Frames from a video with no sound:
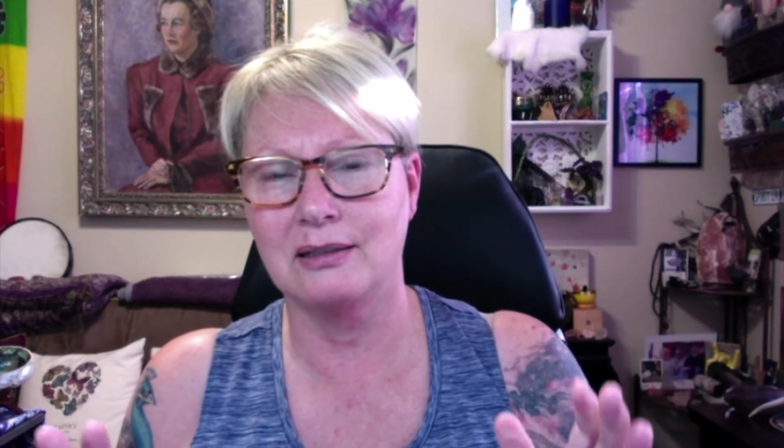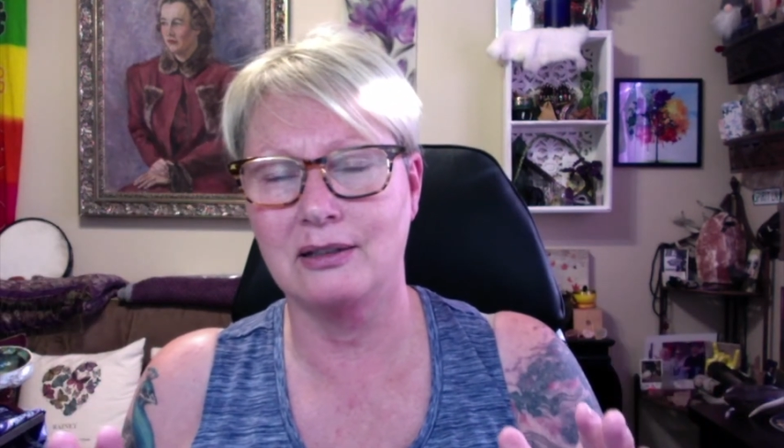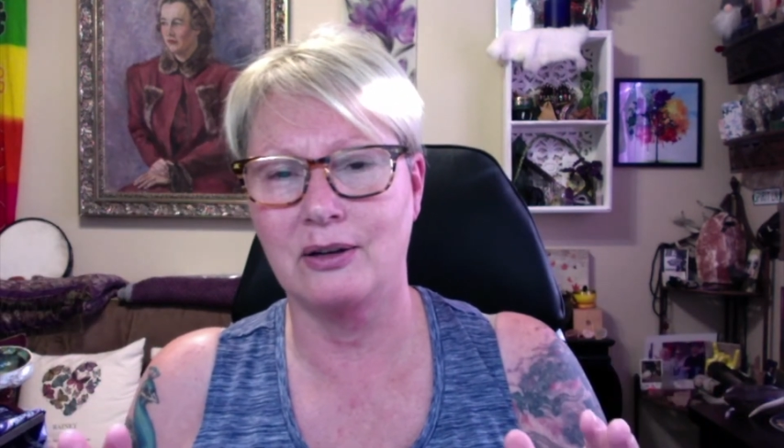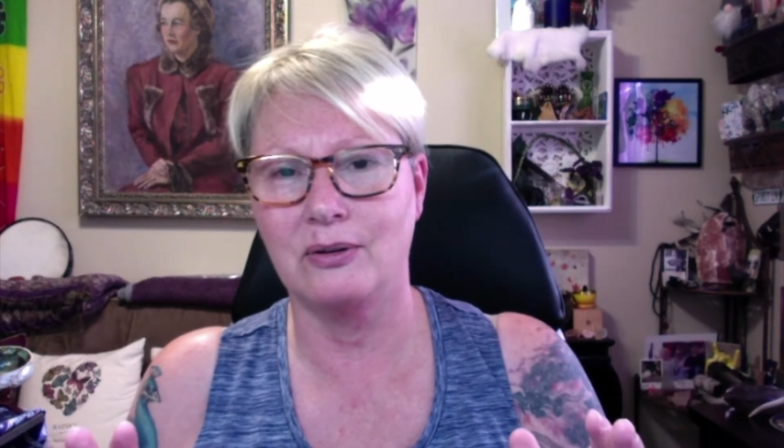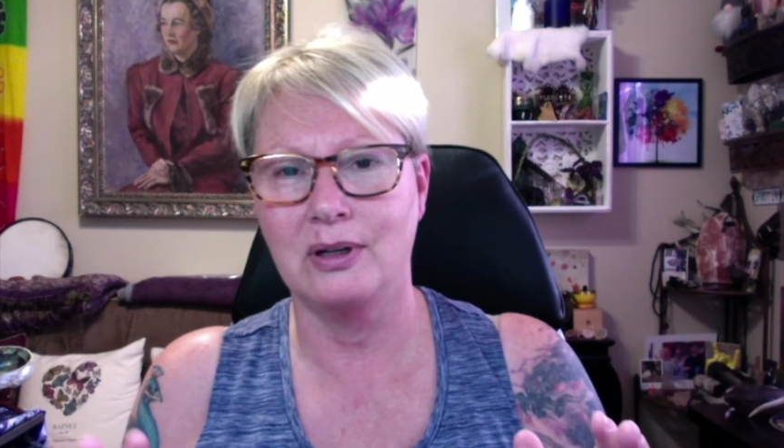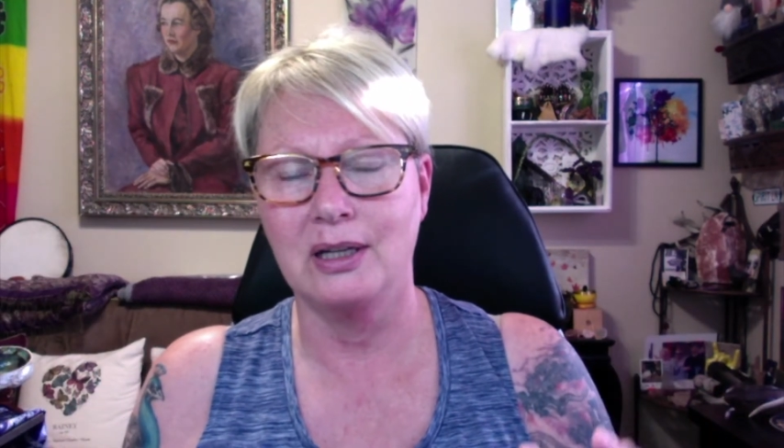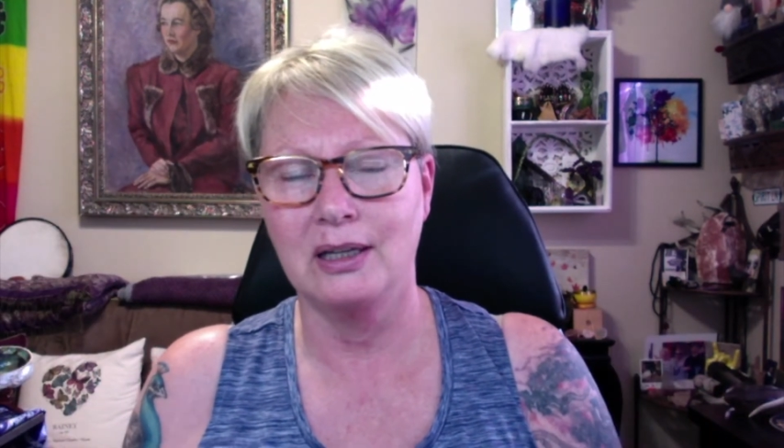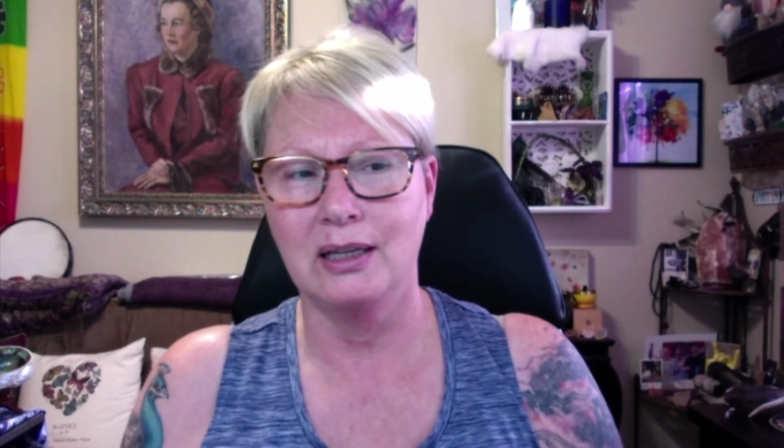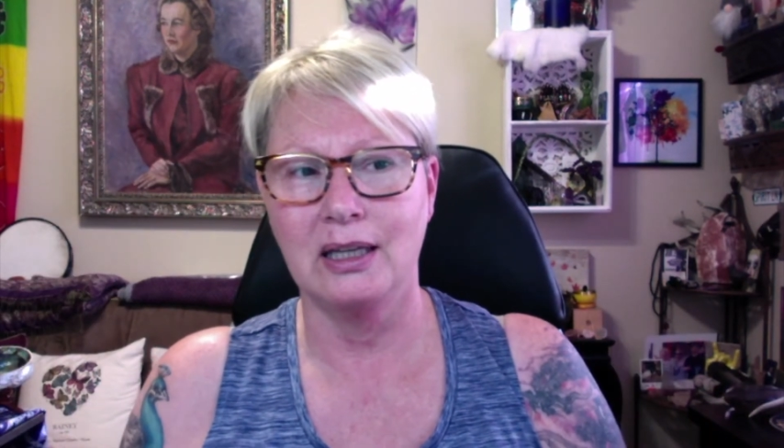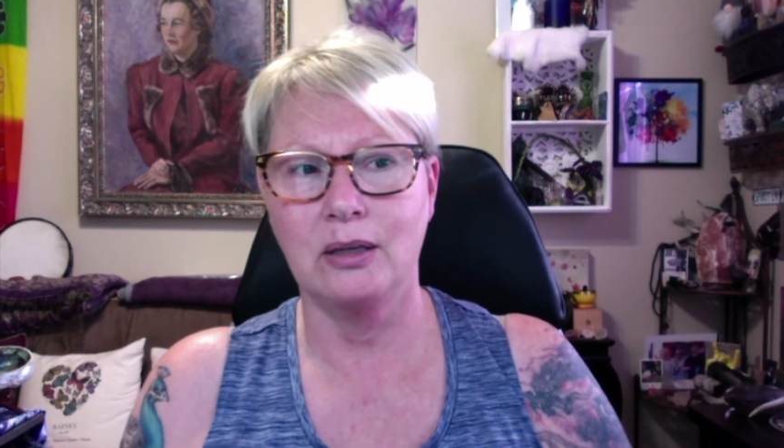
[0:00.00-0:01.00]
So
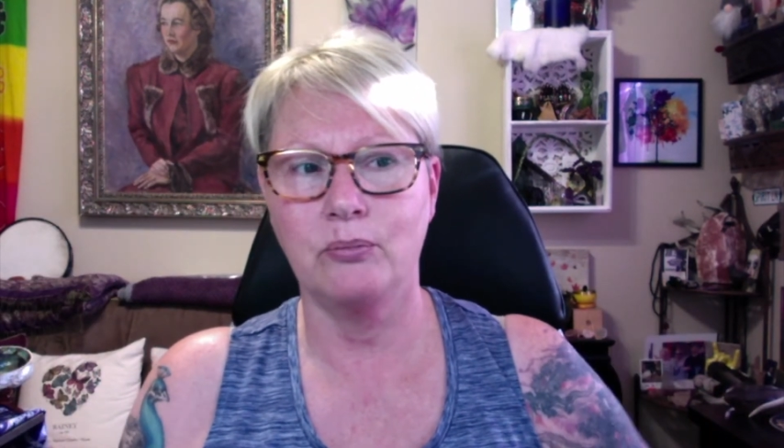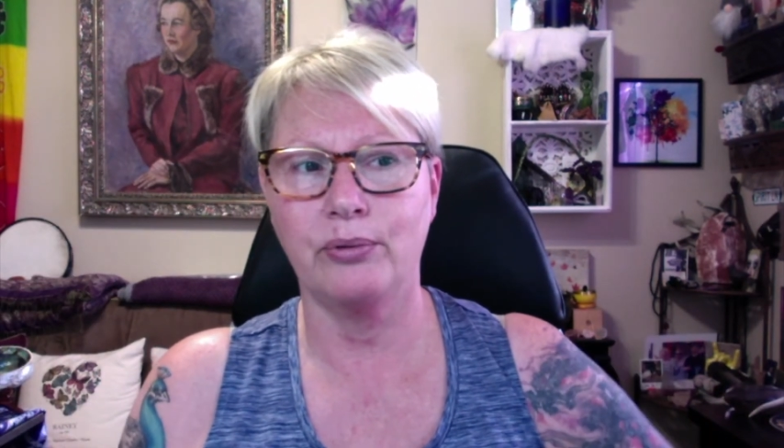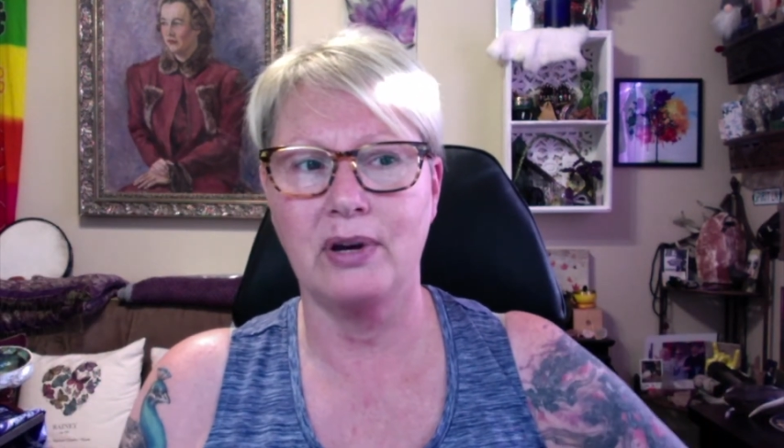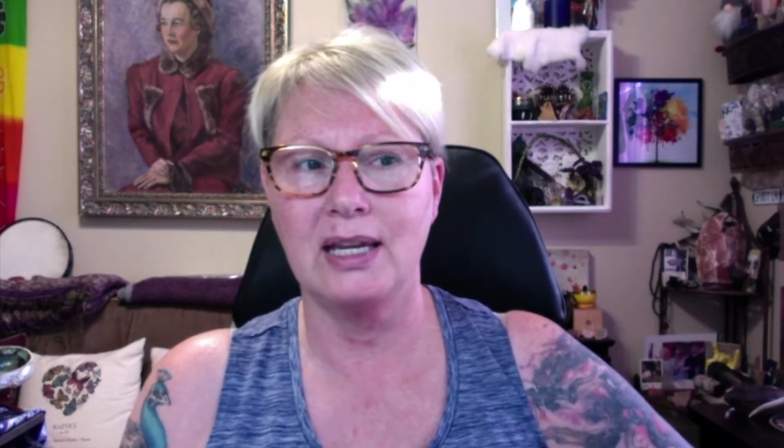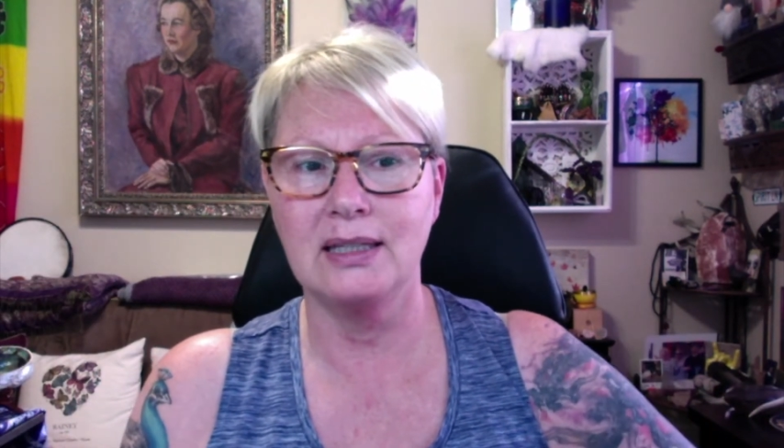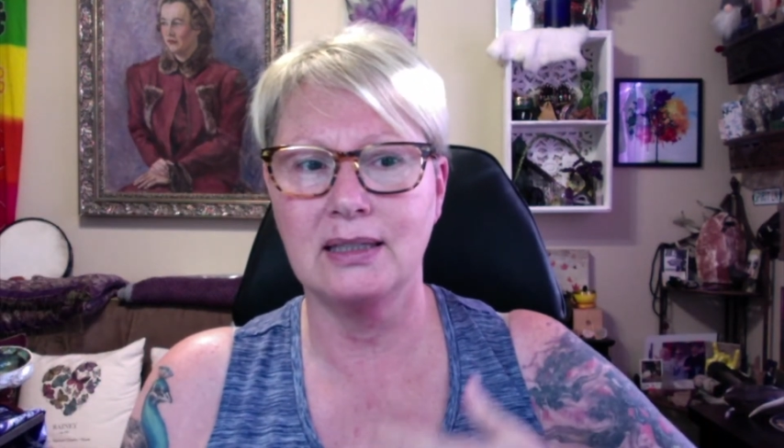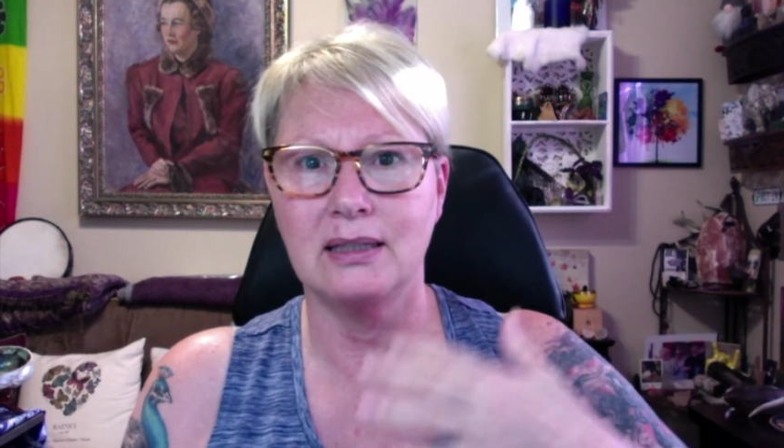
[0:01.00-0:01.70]
embrace